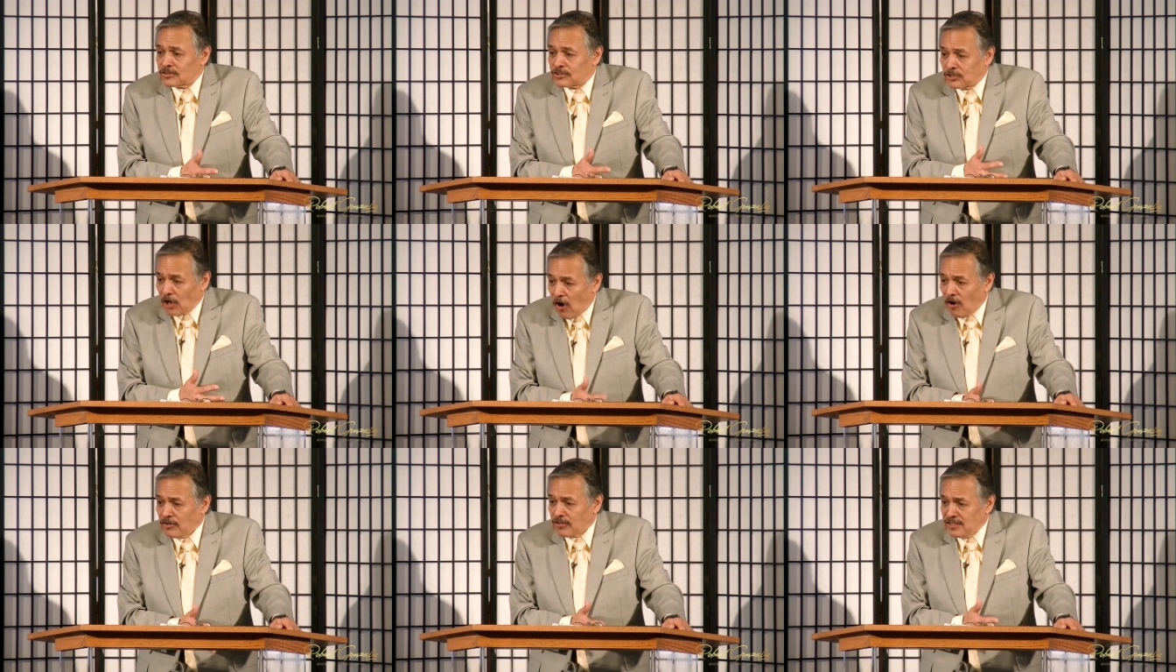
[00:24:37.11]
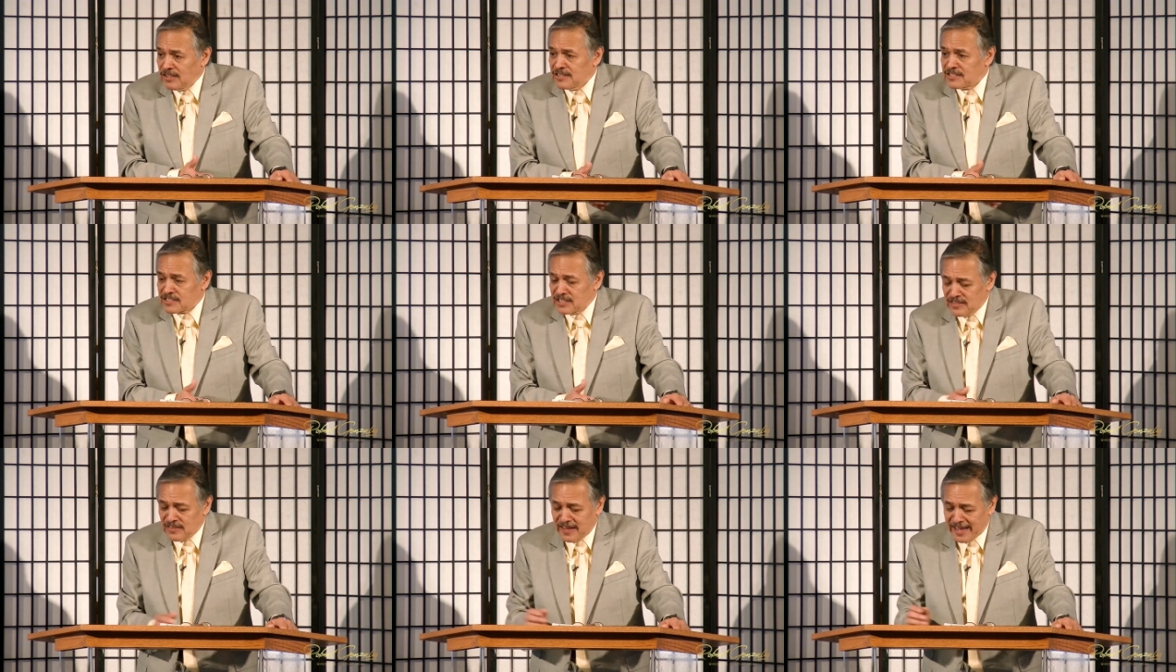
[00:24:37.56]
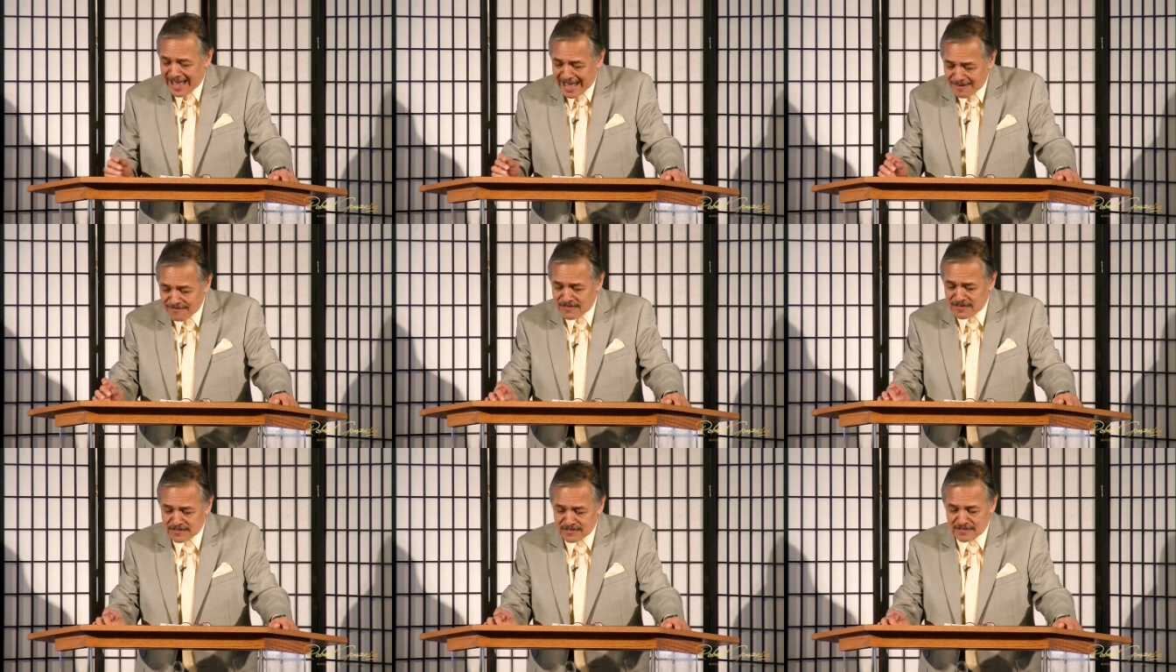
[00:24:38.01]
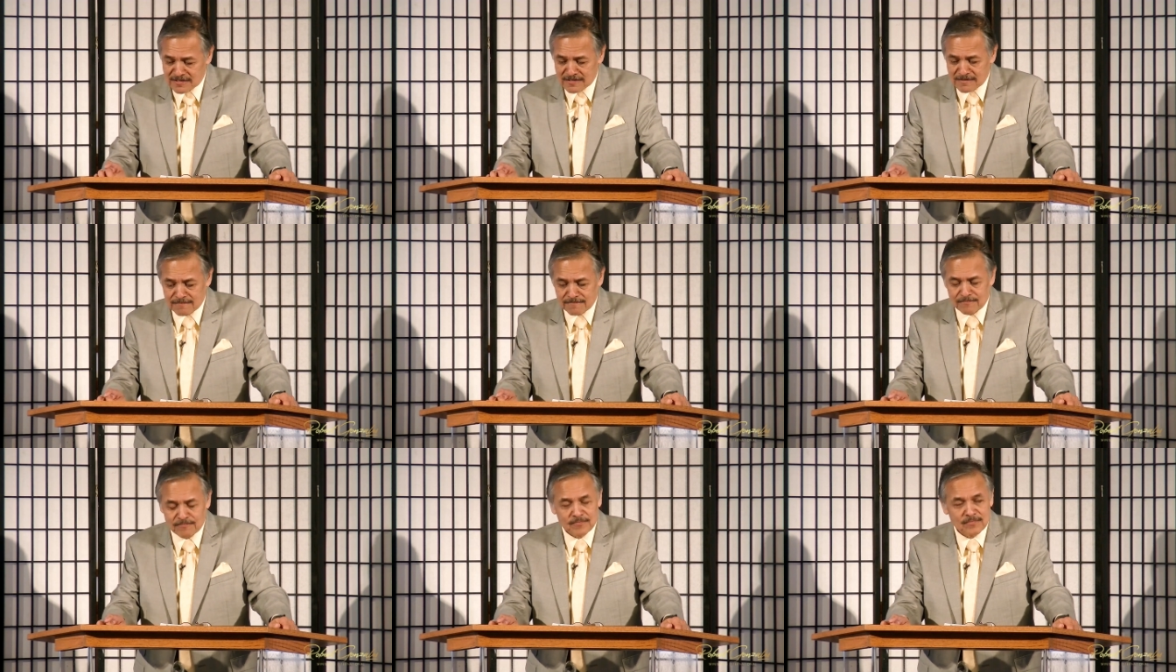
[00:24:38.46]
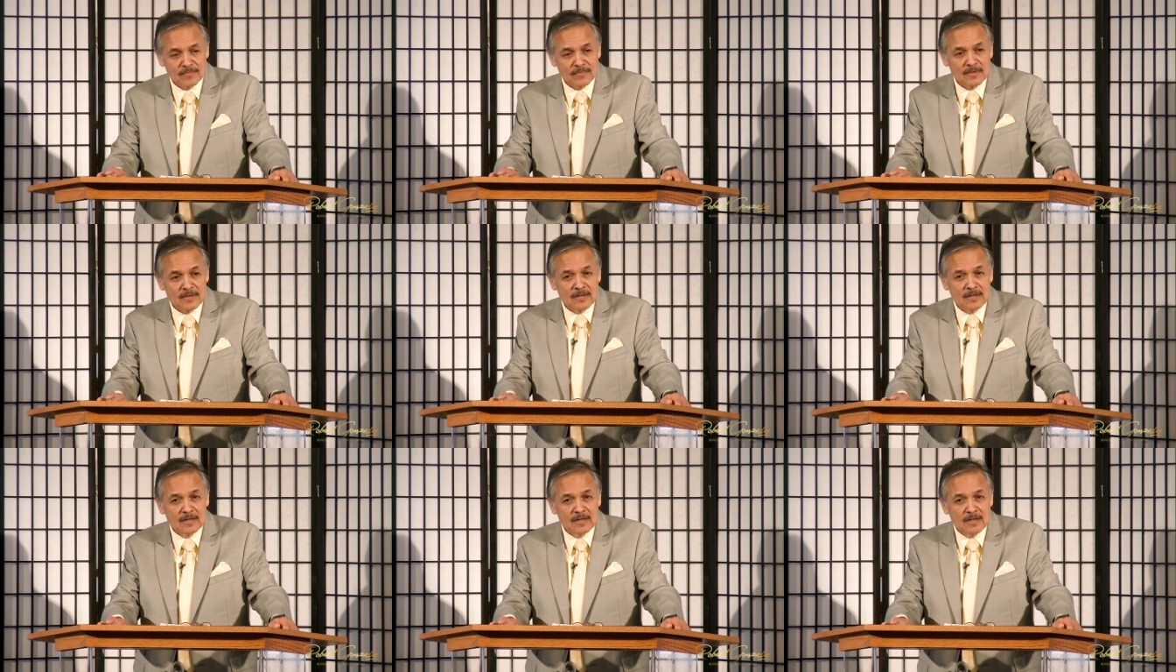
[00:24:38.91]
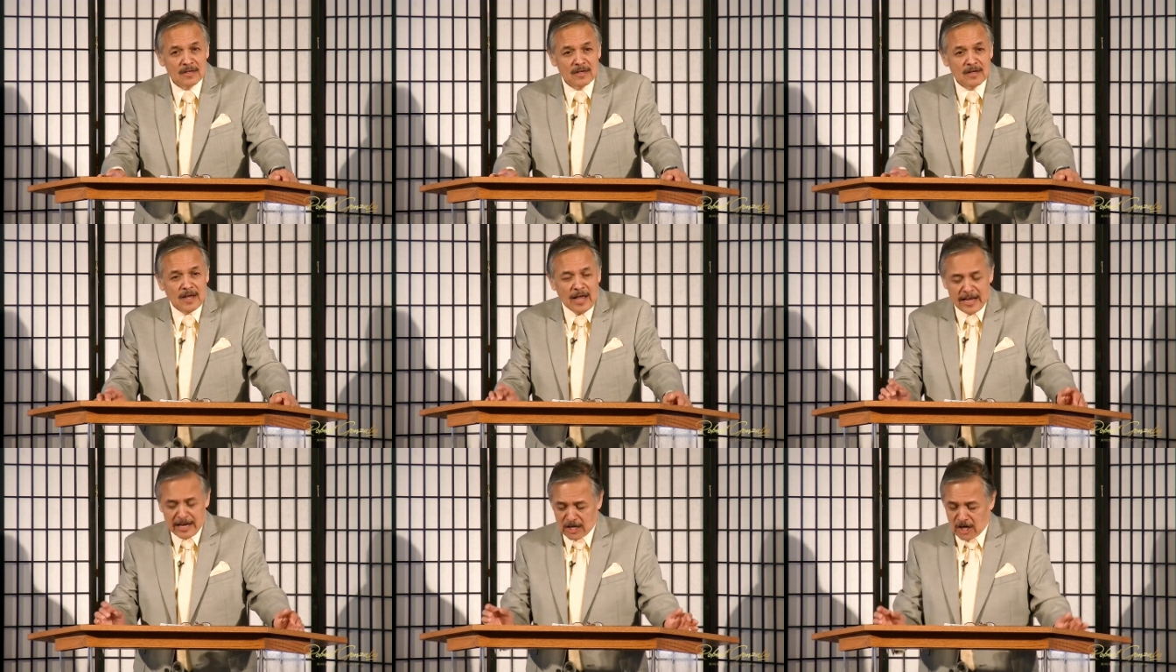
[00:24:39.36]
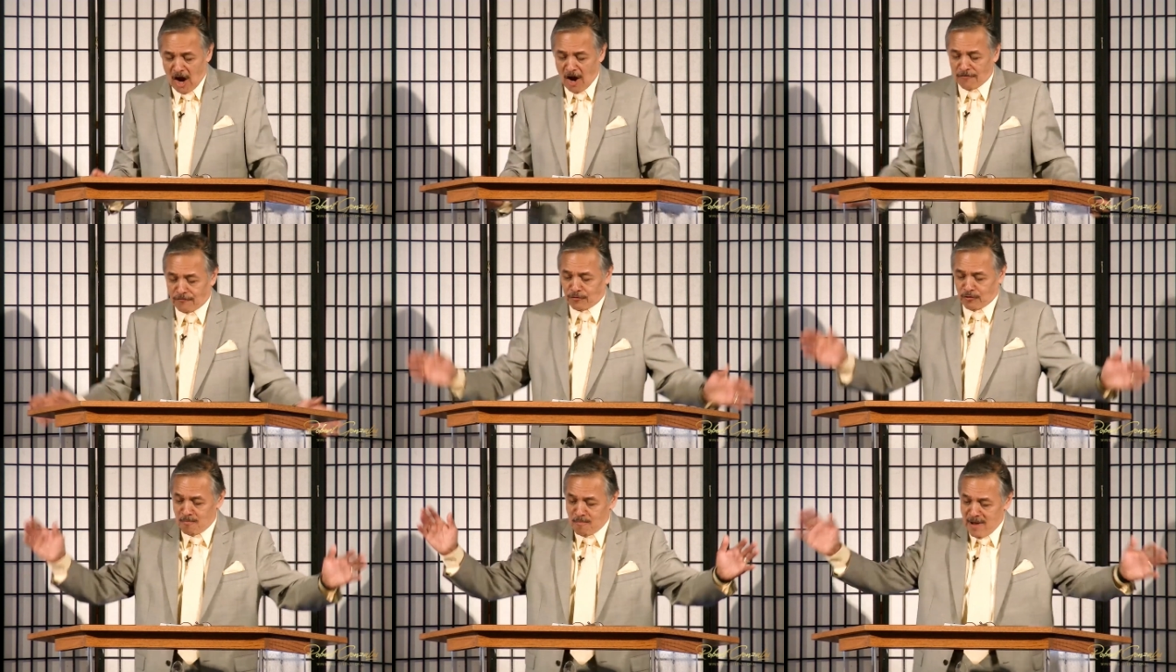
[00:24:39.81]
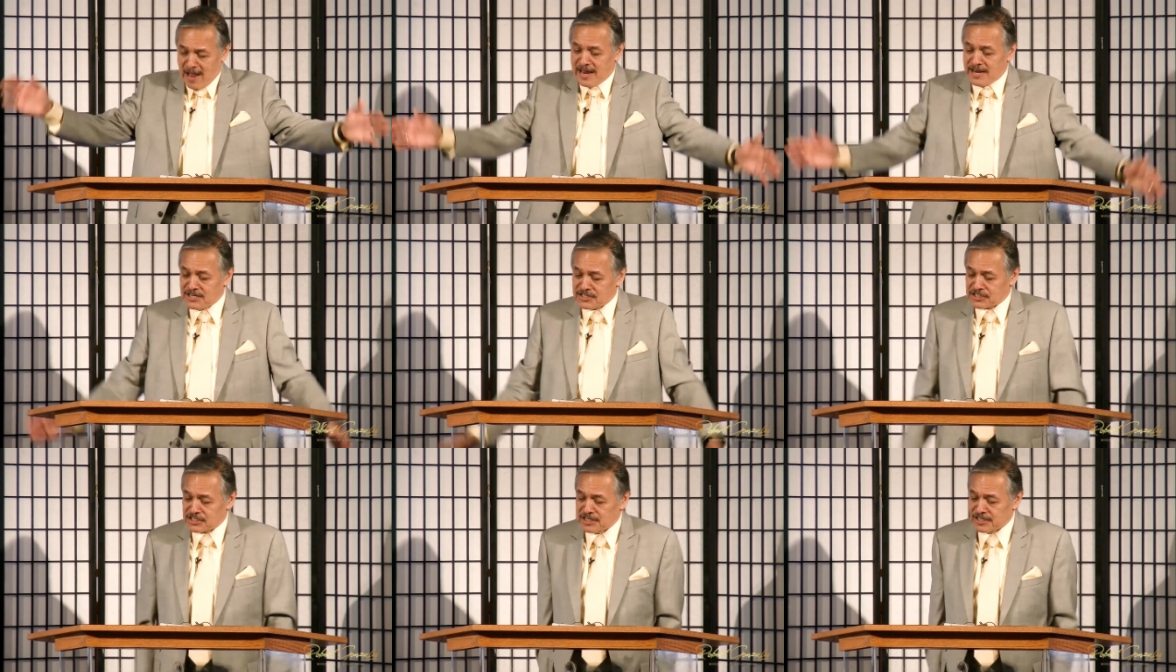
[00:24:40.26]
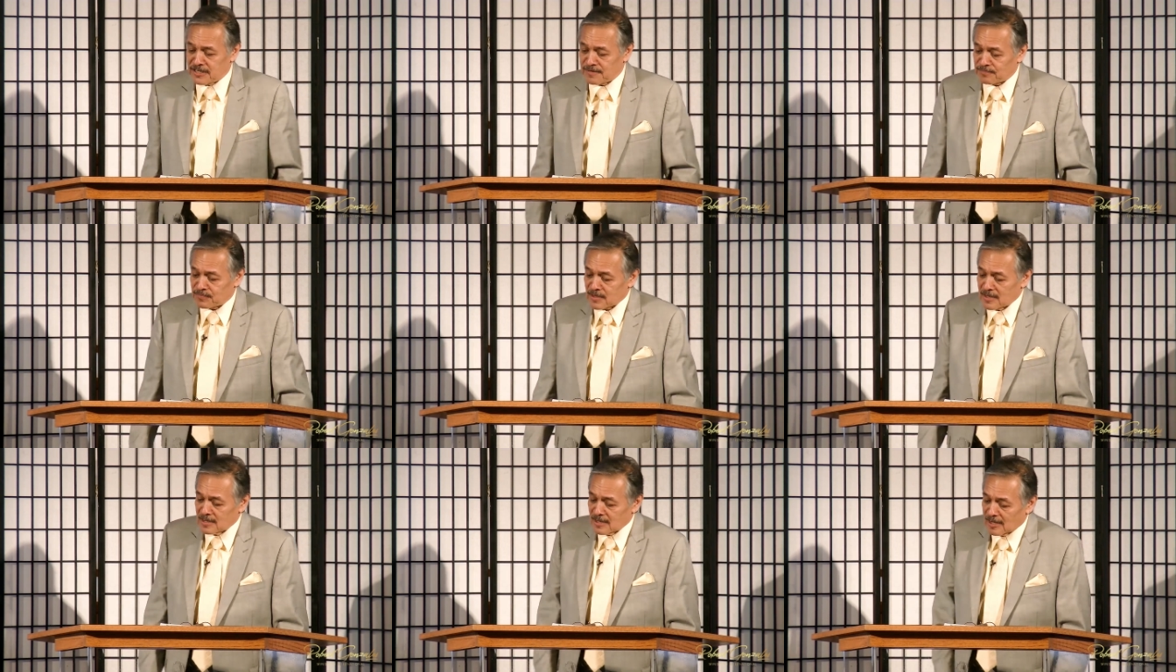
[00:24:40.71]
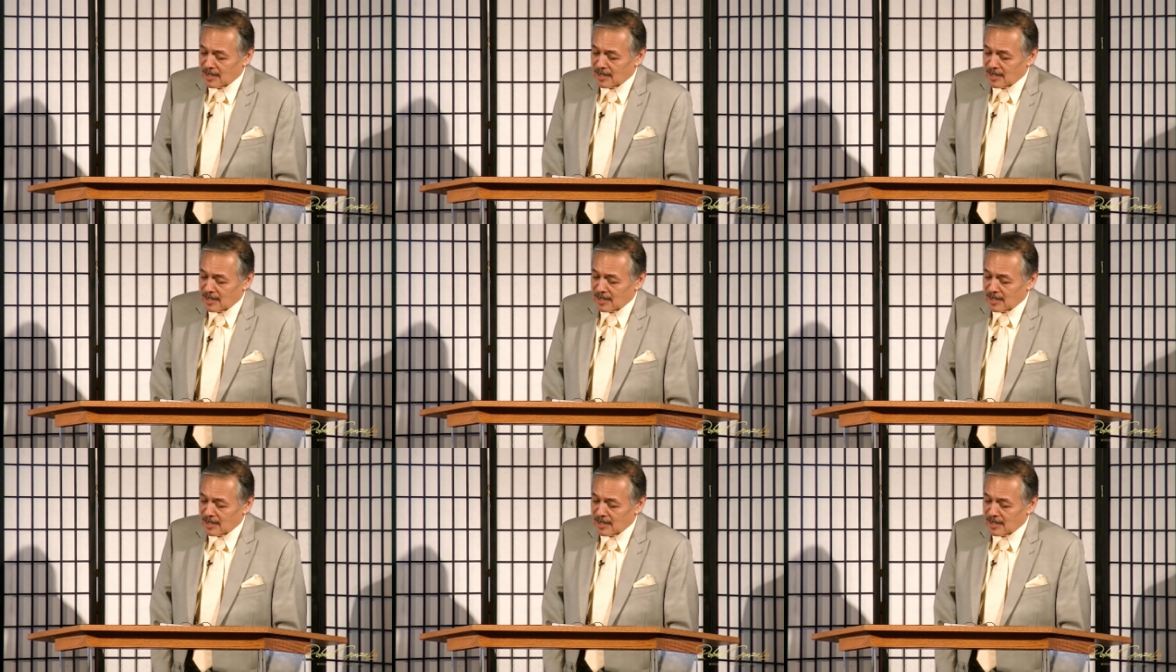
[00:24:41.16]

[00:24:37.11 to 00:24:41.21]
darkness in the heavens. A confirmation